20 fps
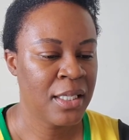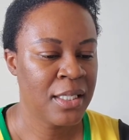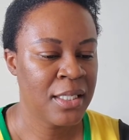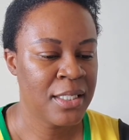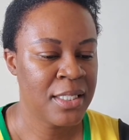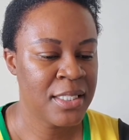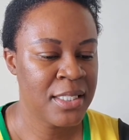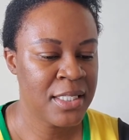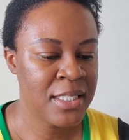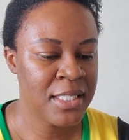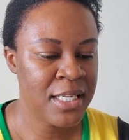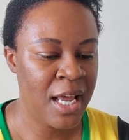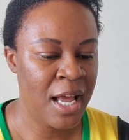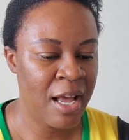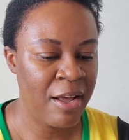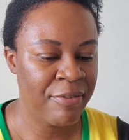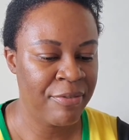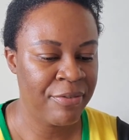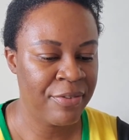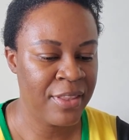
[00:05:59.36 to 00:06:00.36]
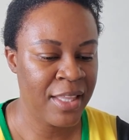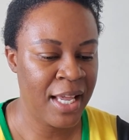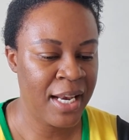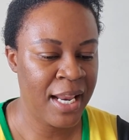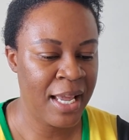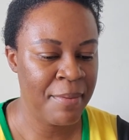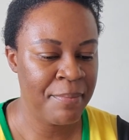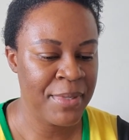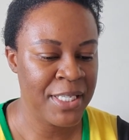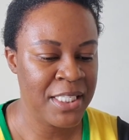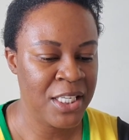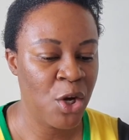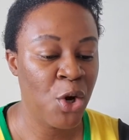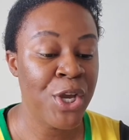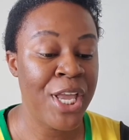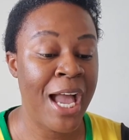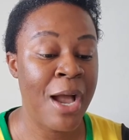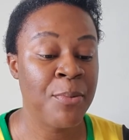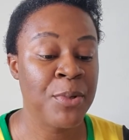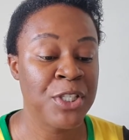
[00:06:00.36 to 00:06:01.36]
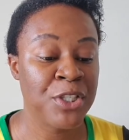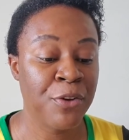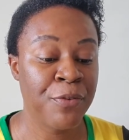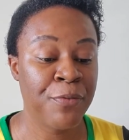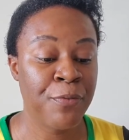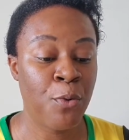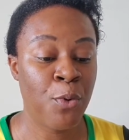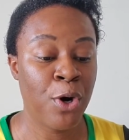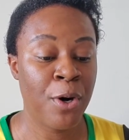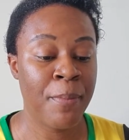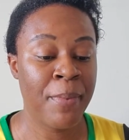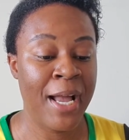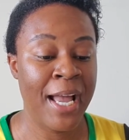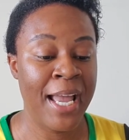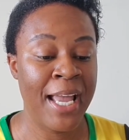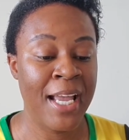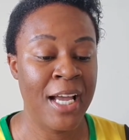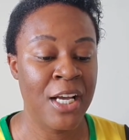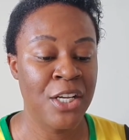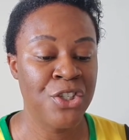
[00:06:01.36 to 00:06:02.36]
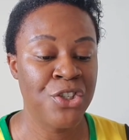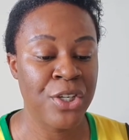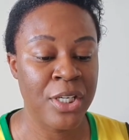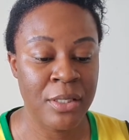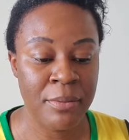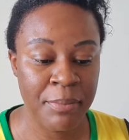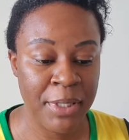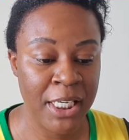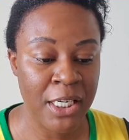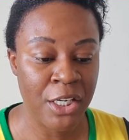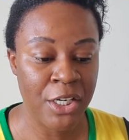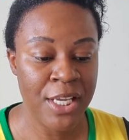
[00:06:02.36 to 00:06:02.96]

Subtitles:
stuff that I'm missing. Oh, yeah, it was a 4x100m.